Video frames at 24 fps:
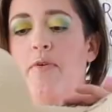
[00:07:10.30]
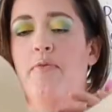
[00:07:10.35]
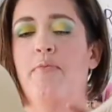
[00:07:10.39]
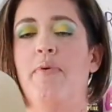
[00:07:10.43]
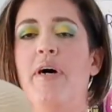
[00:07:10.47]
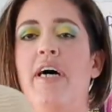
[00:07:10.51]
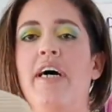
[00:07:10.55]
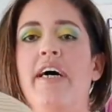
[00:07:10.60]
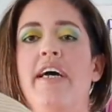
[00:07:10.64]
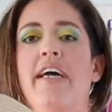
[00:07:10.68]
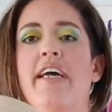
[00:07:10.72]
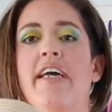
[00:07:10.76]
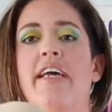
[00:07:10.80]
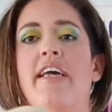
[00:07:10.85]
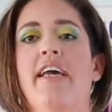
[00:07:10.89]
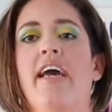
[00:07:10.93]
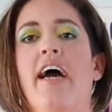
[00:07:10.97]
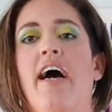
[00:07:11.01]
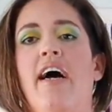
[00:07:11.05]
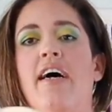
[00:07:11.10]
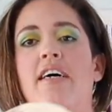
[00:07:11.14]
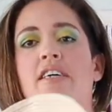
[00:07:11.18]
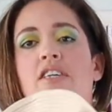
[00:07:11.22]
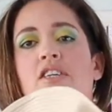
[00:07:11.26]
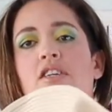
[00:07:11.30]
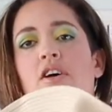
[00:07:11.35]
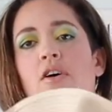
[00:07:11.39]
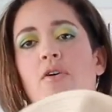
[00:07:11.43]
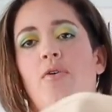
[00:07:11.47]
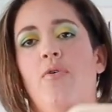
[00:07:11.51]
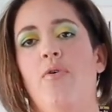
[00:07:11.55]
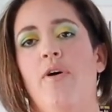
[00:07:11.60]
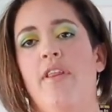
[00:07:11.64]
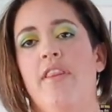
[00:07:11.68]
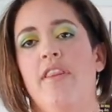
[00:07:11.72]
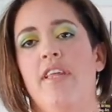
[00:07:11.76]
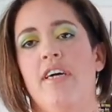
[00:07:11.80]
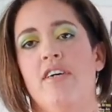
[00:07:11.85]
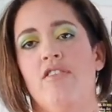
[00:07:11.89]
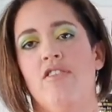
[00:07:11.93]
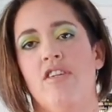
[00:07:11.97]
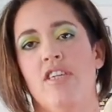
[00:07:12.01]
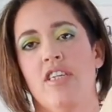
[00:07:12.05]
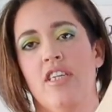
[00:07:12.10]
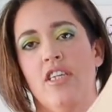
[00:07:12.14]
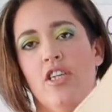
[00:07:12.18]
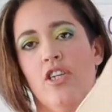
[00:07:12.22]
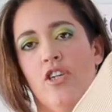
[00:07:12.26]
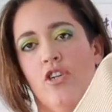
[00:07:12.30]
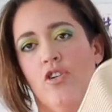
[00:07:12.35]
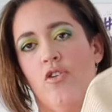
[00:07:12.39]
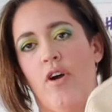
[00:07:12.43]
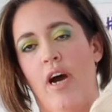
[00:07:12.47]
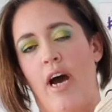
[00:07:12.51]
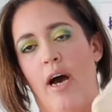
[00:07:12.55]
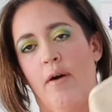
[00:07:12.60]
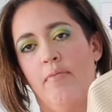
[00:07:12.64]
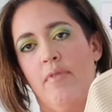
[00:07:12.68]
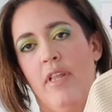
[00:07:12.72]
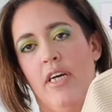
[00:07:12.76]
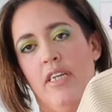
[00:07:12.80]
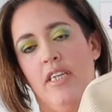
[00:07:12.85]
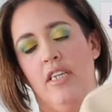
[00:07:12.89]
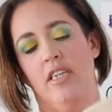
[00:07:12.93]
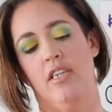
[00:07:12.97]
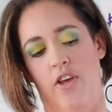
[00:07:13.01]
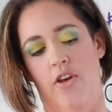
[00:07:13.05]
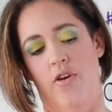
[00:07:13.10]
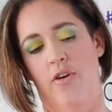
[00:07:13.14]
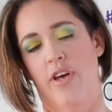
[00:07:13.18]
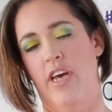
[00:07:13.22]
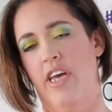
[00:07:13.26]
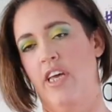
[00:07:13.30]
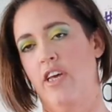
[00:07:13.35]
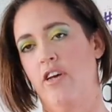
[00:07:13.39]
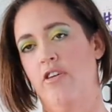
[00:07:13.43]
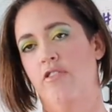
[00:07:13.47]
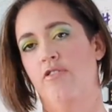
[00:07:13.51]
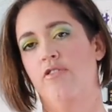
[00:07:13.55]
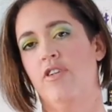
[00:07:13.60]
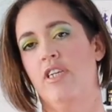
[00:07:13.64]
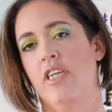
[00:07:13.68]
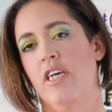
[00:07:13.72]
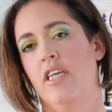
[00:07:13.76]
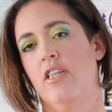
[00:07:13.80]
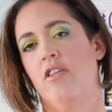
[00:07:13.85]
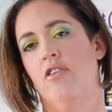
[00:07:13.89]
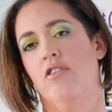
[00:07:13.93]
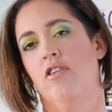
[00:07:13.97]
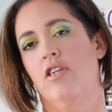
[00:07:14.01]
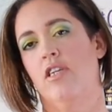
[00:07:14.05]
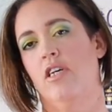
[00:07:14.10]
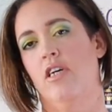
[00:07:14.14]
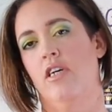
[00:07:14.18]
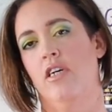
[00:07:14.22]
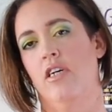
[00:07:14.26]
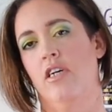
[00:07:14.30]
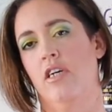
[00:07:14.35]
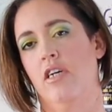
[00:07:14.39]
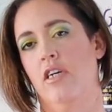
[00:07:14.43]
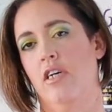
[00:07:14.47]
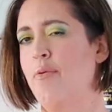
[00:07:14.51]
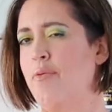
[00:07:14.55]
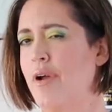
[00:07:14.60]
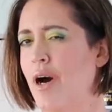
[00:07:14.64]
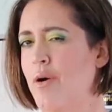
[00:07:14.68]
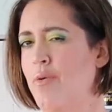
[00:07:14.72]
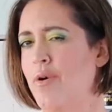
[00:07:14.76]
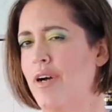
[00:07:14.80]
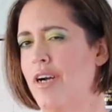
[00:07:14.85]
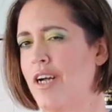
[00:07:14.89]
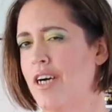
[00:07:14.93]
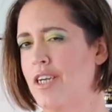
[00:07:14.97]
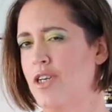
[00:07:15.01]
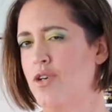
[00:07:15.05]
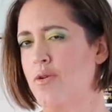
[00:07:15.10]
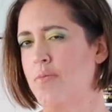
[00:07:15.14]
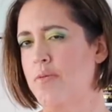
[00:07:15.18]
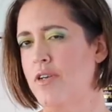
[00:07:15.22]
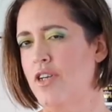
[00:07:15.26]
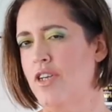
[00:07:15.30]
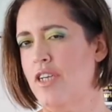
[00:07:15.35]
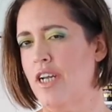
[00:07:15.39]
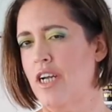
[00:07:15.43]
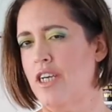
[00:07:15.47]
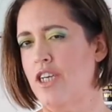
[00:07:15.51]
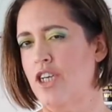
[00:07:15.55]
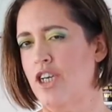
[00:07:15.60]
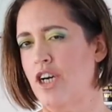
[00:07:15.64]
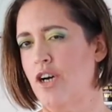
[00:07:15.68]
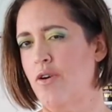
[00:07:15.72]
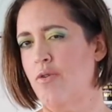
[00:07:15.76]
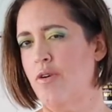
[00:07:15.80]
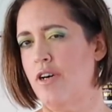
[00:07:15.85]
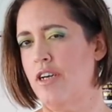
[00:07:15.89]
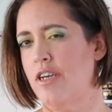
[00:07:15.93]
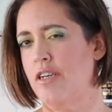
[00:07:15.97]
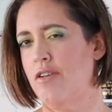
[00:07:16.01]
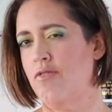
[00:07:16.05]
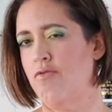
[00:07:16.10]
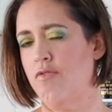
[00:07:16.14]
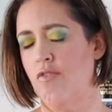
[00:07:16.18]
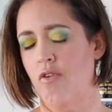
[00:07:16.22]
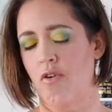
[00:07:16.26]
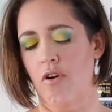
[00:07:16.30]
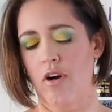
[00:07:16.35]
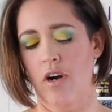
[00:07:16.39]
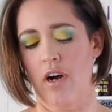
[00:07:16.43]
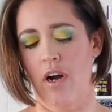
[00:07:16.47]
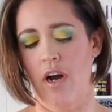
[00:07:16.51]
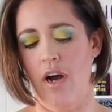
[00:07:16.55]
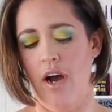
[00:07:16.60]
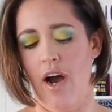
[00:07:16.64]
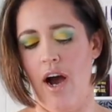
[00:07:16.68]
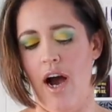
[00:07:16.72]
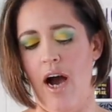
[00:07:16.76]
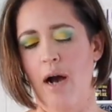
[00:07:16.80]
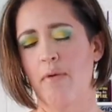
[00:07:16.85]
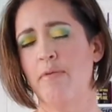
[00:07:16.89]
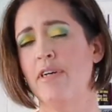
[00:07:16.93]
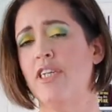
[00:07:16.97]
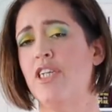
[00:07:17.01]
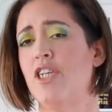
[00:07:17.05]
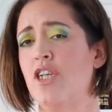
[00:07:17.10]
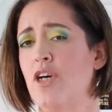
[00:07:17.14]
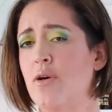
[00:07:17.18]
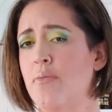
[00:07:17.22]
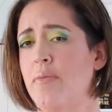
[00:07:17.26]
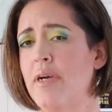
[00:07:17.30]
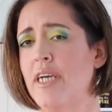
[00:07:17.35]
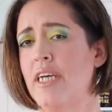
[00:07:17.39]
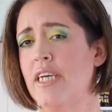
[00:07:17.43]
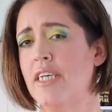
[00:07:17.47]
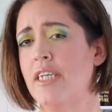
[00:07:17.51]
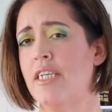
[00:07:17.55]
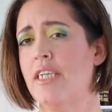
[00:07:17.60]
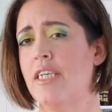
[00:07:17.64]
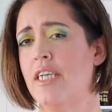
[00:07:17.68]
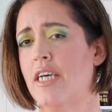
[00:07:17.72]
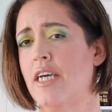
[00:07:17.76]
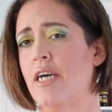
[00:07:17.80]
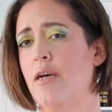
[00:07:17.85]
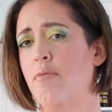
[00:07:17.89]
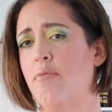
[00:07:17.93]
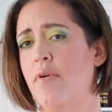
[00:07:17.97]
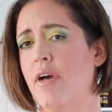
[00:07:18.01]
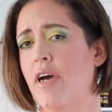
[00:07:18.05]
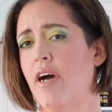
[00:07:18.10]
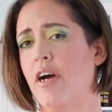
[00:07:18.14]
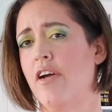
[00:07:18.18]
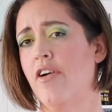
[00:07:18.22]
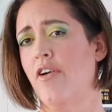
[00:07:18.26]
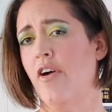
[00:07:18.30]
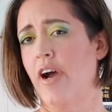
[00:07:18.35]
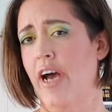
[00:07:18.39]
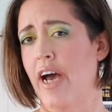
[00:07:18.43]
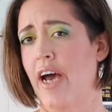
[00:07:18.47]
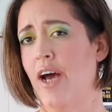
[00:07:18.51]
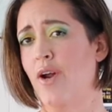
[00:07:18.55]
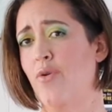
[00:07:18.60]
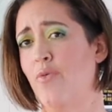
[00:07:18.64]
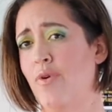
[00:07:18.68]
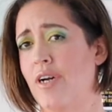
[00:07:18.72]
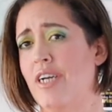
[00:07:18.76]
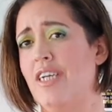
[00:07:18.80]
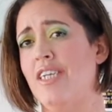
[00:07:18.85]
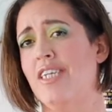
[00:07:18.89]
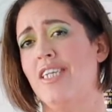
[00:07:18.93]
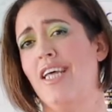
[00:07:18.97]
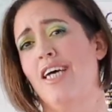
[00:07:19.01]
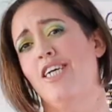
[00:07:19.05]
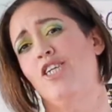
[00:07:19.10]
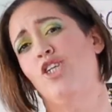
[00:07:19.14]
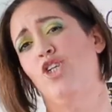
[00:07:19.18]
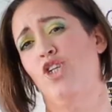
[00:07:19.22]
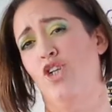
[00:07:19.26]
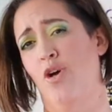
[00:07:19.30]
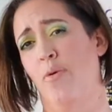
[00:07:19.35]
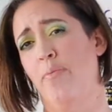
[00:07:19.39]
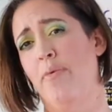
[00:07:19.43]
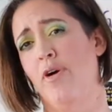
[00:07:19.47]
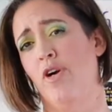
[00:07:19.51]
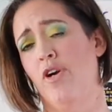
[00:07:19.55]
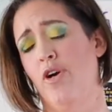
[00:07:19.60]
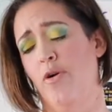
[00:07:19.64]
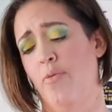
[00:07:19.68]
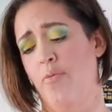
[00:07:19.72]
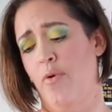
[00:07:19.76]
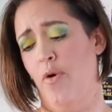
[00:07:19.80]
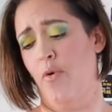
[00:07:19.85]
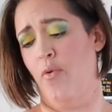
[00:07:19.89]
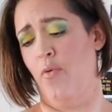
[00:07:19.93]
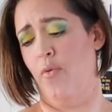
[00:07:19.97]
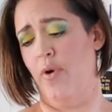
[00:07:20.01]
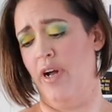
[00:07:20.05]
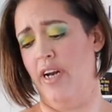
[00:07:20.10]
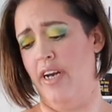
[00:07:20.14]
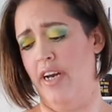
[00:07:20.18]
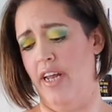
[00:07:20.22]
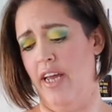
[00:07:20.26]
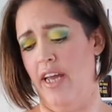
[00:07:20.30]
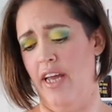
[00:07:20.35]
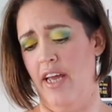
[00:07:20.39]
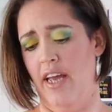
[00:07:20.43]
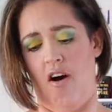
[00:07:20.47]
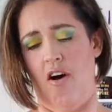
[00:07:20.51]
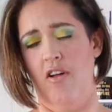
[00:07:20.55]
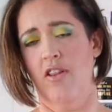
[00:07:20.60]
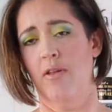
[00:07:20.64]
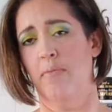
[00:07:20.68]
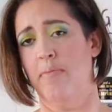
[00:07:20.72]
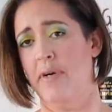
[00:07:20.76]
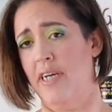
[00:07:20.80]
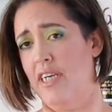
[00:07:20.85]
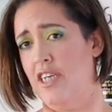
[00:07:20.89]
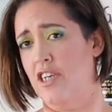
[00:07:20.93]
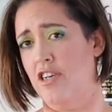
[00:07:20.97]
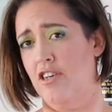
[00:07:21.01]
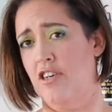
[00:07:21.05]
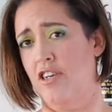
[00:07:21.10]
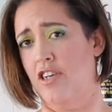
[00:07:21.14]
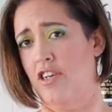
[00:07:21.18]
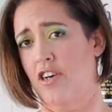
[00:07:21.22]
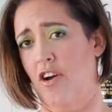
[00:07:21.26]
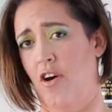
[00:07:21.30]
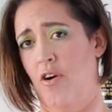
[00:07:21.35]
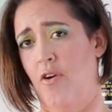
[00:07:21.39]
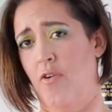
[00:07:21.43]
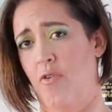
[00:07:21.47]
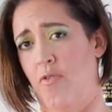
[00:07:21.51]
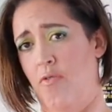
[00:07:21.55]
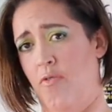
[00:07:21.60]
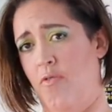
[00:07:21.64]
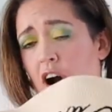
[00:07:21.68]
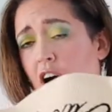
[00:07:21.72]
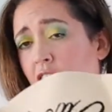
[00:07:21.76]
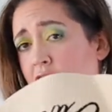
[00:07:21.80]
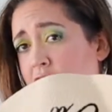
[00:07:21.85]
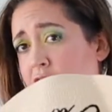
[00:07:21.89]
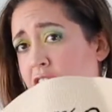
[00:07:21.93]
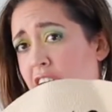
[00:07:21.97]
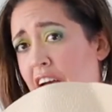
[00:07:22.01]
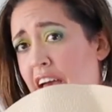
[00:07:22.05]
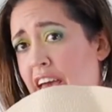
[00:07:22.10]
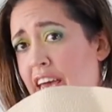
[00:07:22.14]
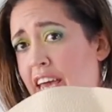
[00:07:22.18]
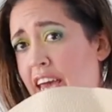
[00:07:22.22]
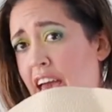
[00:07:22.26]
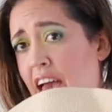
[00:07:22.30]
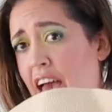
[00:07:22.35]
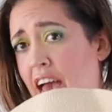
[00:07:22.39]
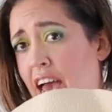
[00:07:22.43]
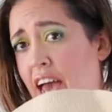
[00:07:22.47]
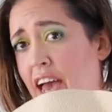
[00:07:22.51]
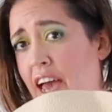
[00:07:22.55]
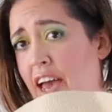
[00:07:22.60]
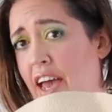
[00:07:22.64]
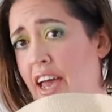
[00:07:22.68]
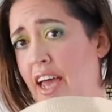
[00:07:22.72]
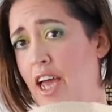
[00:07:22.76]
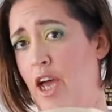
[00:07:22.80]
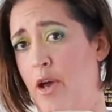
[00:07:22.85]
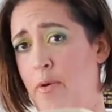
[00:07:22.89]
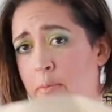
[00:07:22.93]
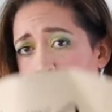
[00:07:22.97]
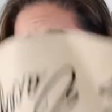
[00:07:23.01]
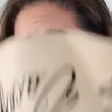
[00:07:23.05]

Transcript: But yeah, so there's this strap that you can use either to, I'm not 100% sure what it's for. I'm assuming it's to keep it on your head when it's like super duper windy. All the pictures show on vacay